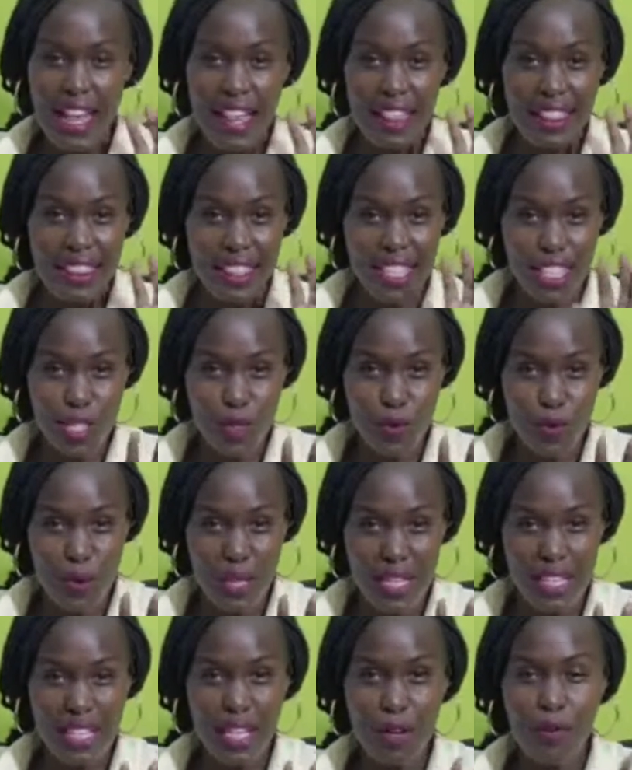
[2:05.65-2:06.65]
This
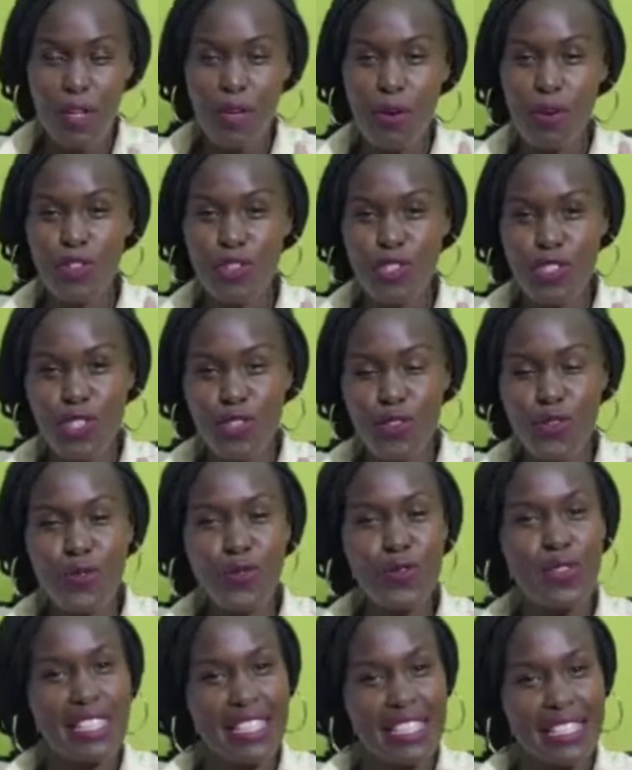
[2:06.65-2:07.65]
week, we
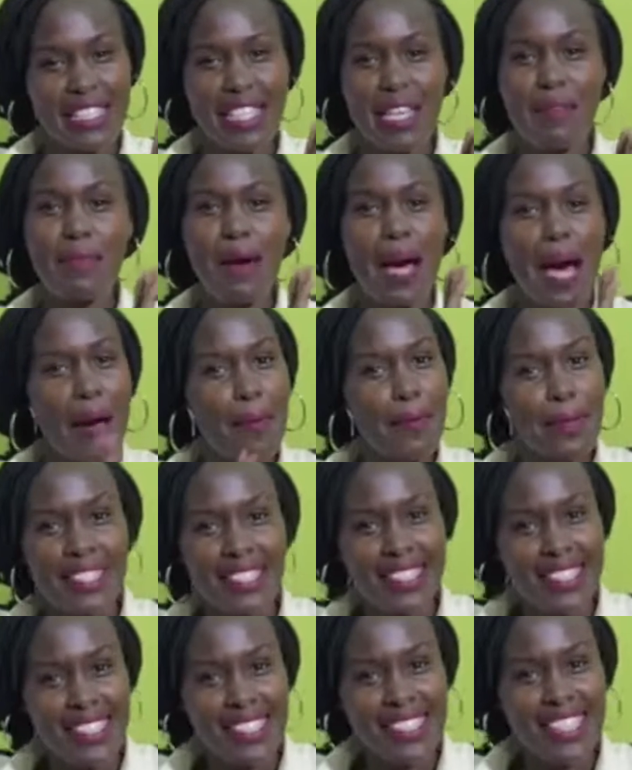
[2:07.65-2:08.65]
continue the same
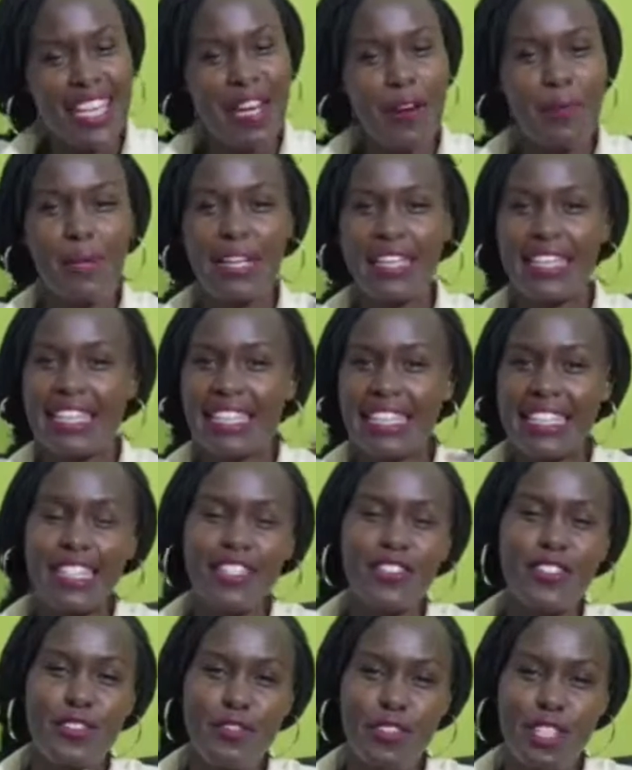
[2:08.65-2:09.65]
habits. We're getting
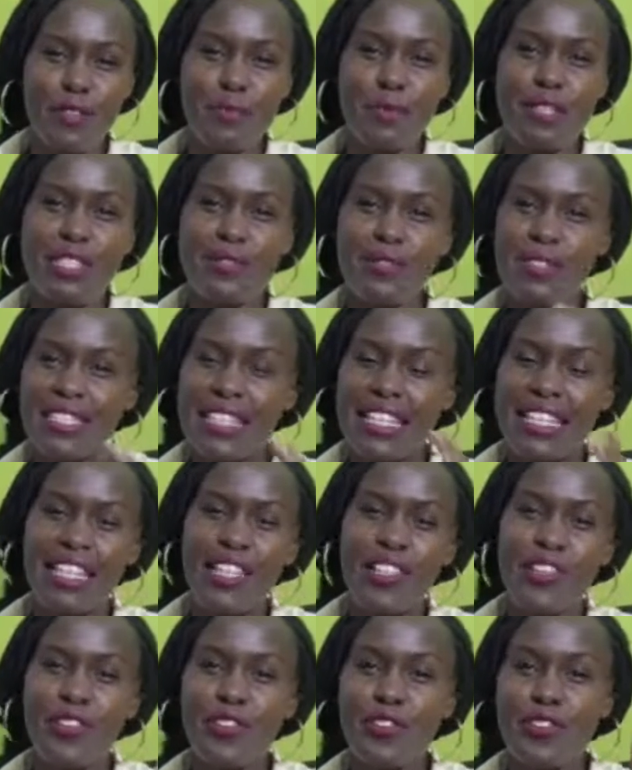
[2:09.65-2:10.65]
into Christmas, and we're
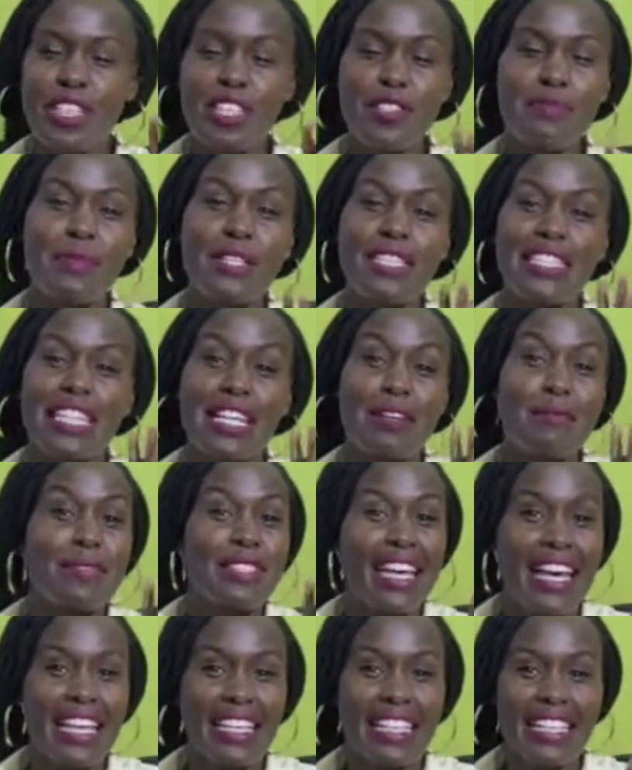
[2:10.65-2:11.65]
telling you Christmas comes
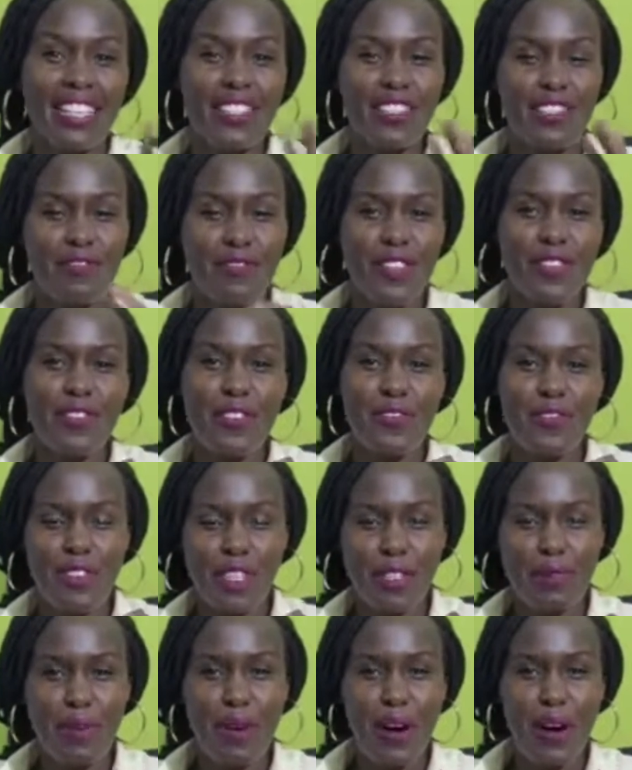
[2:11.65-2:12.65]
early at Universal
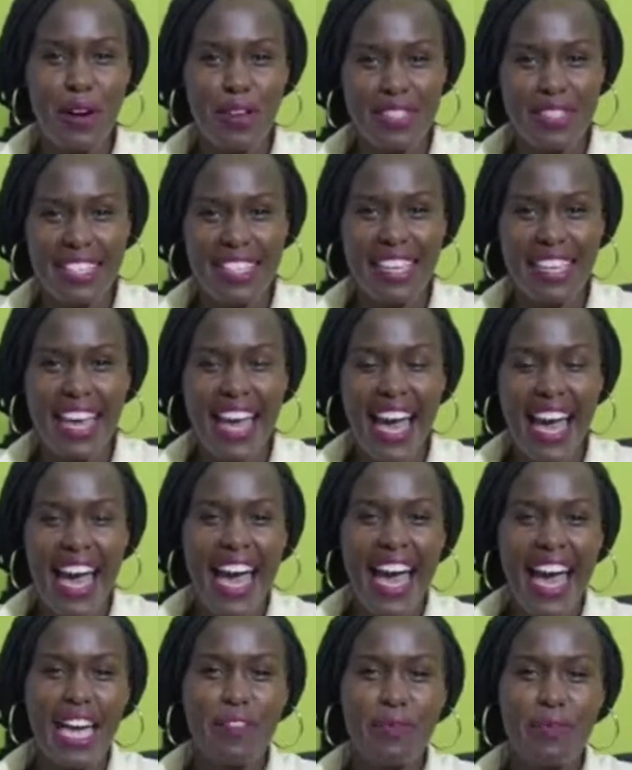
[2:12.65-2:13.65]
Affordable Housing.
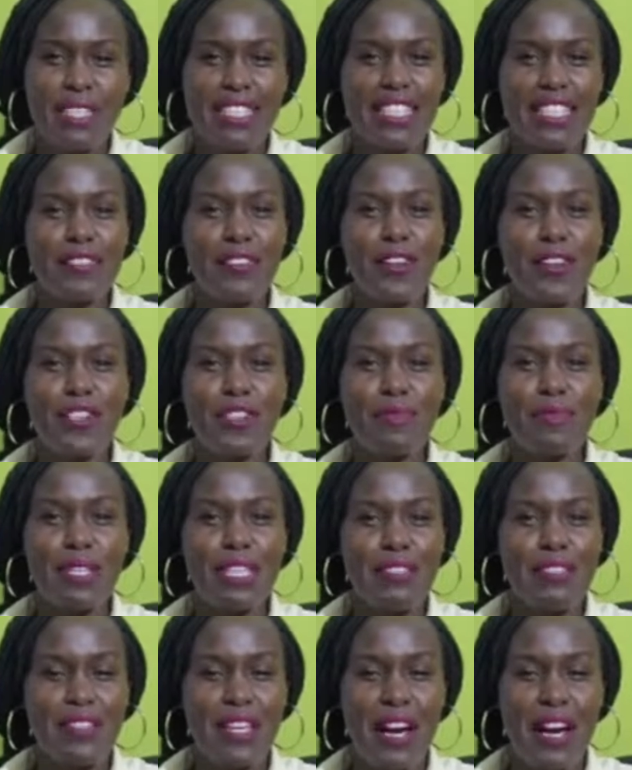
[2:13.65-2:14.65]
And we are still going to be
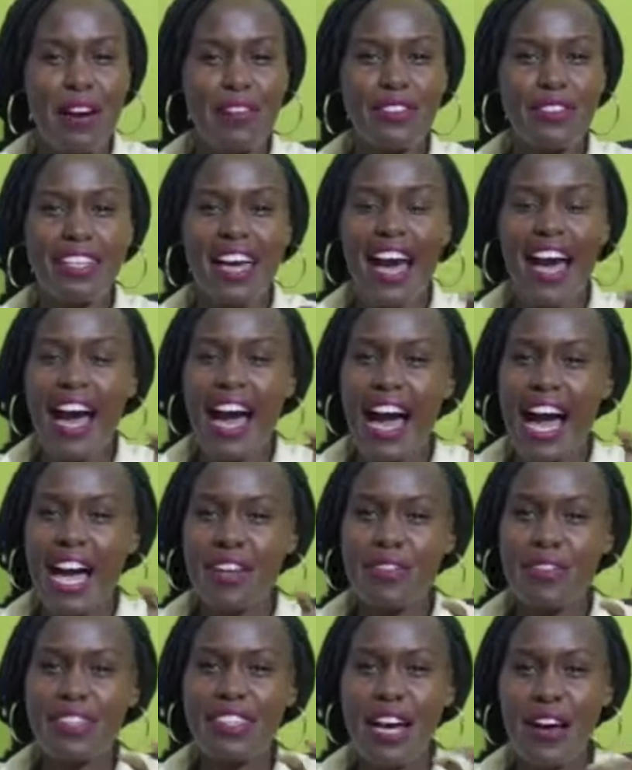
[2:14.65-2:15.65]
giving out
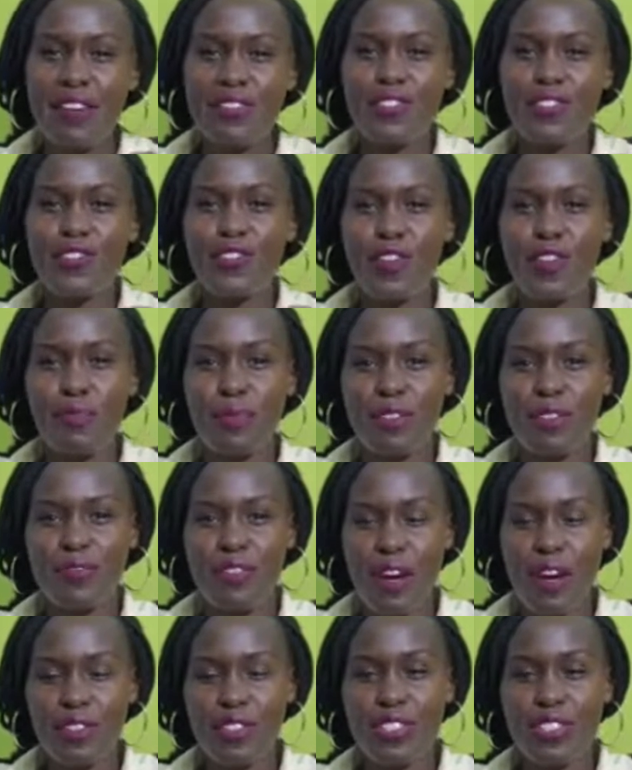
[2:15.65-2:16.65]
100,000 shopping
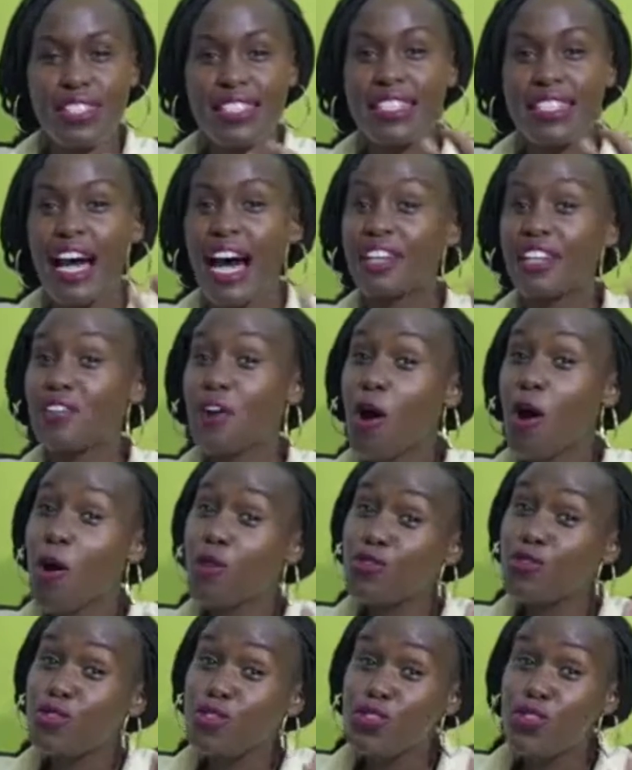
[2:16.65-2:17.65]
vouchers and
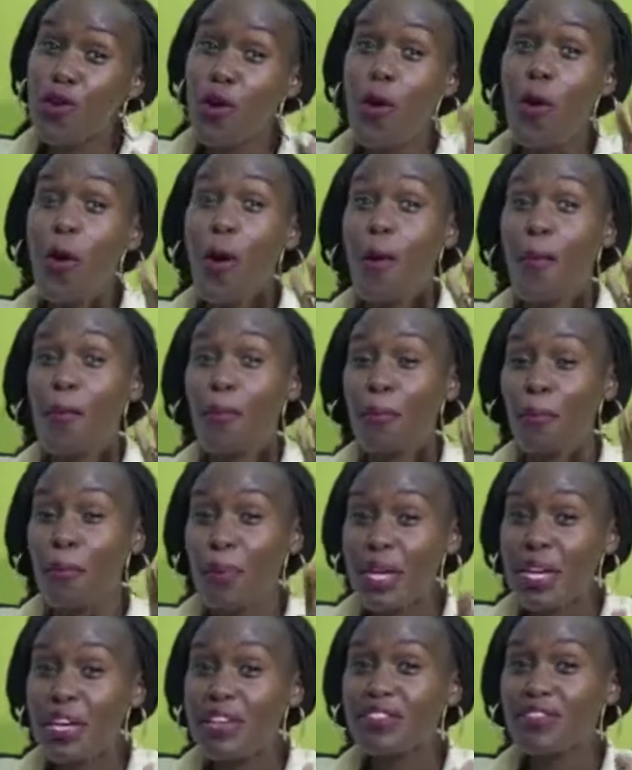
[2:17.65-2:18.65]
also
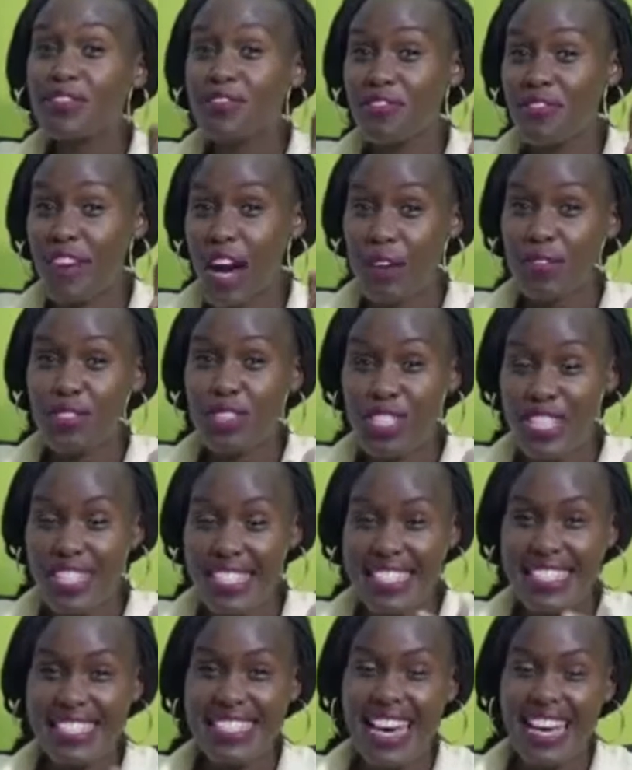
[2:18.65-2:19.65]
meal
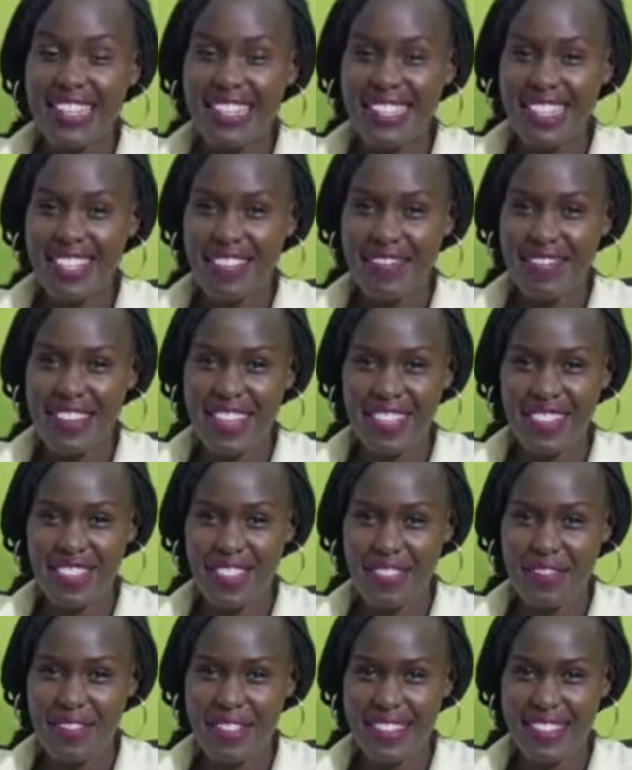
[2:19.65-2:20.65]
vouchers at Cafe
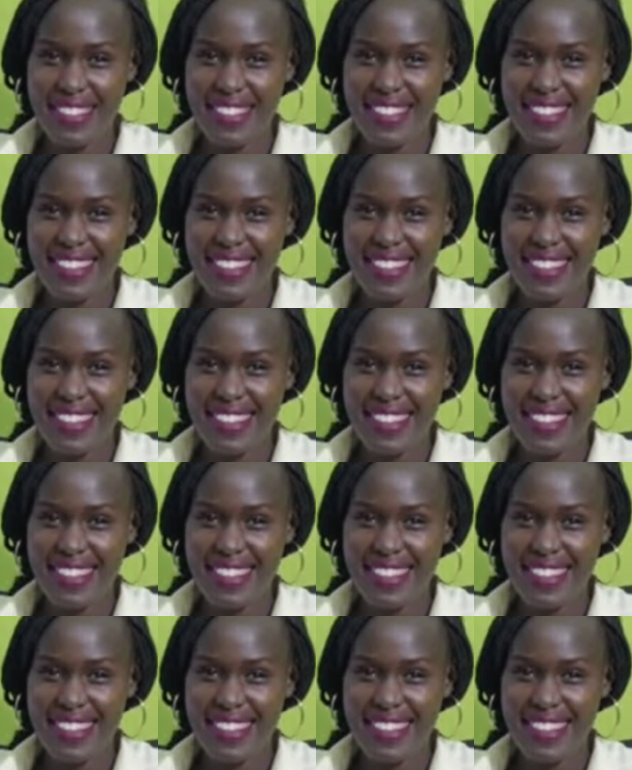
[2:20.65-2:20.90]
Java's.